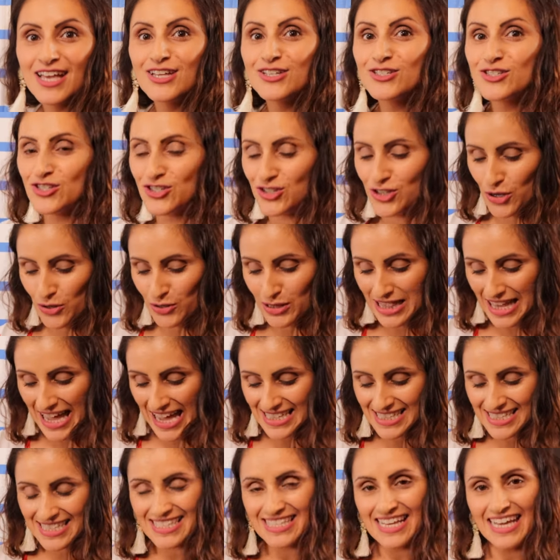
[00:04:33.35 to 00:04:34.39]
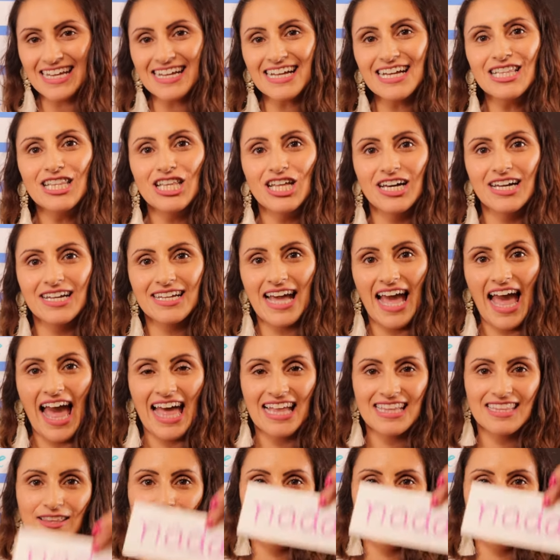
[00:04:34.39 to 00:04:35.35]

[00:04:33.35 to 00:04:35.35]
So let's take a look at